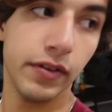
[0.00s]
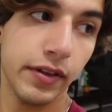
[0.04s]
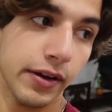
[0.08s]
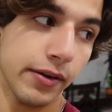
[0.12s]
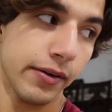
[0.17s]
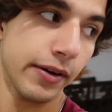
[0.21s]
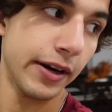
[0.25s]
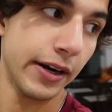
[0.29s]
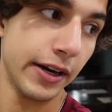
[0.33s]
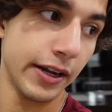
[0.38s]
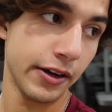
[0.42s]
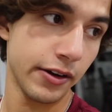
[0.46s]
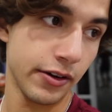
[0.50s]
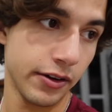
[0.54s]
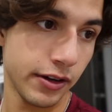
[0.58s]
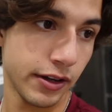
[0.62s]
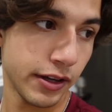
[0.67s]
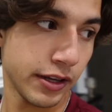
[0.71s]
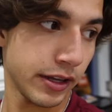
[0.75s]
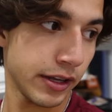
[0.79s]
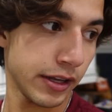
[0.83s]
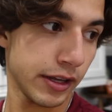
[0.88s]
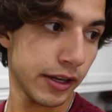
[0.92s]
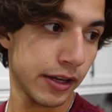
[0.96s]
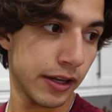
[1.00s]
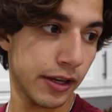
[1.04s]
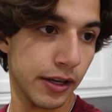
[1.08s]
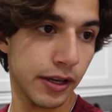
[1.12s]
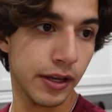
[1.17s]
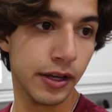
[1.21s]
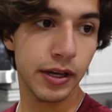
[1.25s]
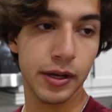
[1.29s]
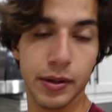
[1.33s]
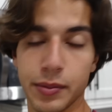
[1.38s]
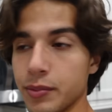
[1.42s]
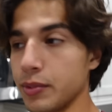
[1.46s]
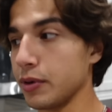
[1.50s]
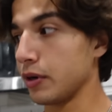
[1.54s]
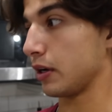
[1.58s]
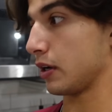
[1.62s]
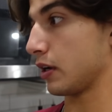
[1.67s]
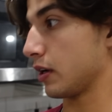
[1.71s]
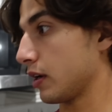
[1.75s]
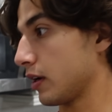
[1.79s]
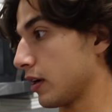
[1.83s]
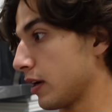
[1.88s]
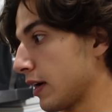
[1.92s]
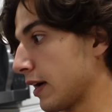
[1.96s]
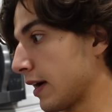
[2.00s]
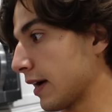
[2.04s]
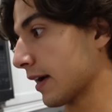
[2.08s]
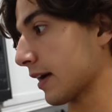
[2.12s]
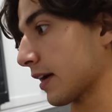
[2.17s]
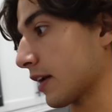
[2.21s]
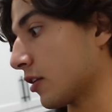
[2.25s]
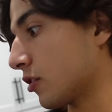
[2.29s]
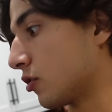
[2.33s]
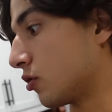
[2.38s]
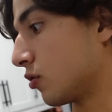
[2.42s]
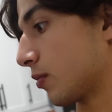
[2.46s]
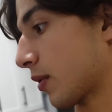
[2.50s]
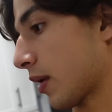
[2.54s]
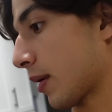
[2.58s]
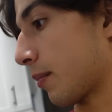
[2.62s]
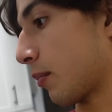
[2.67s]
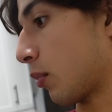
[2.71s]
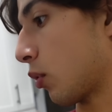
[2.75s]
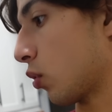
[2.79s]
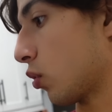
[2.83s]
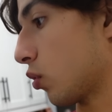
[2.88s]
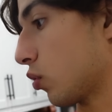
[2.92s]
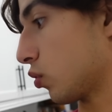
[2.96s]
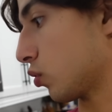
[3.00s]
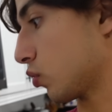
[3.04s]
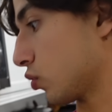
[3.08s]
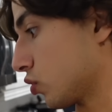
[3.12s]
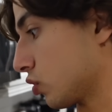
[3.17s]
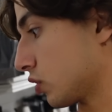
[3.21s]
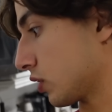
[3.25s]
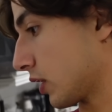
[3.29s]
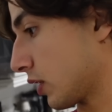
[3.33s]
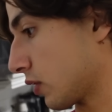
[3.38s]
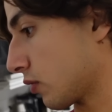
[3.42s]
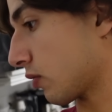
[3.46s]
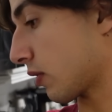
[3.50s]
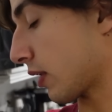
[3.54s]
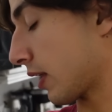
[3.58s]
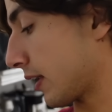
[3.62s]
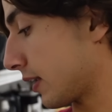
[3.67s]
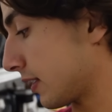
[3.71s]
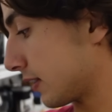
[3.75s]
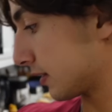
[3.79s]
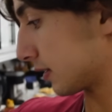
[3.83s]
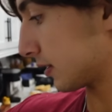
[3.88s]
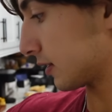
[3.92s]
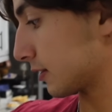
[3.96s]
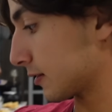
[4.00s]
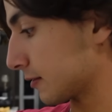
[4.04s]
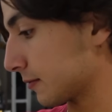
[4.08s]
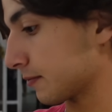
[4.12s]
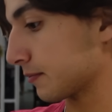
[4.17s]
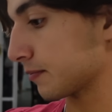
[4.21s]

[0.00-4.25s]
that right now. But I gotta do my bowls and rice.